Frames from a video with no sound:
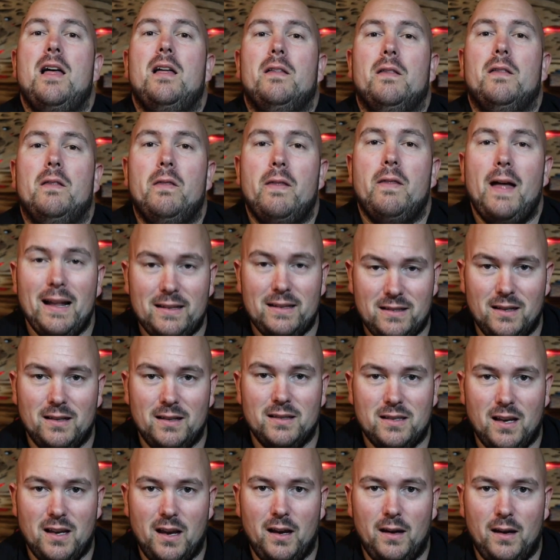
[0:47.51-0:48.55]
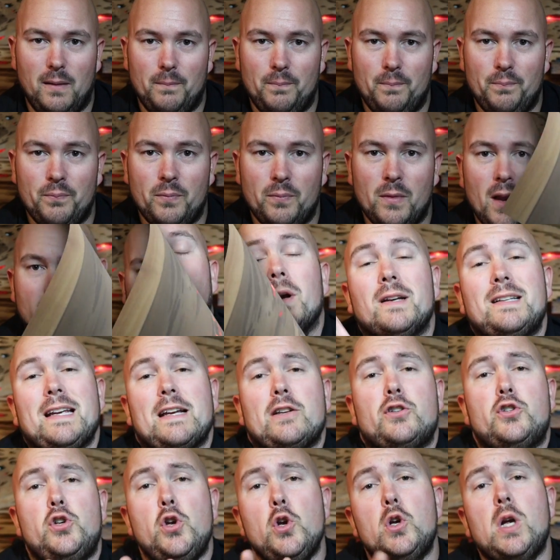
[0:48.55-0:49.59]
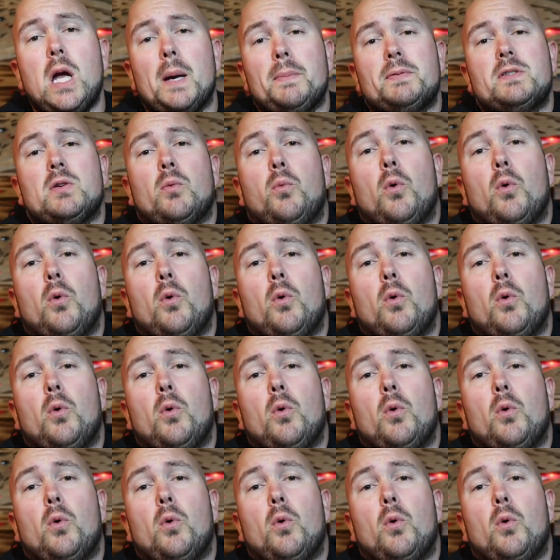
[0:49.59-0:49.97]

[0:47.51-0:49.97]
That's insane. We're gonna take 2 cups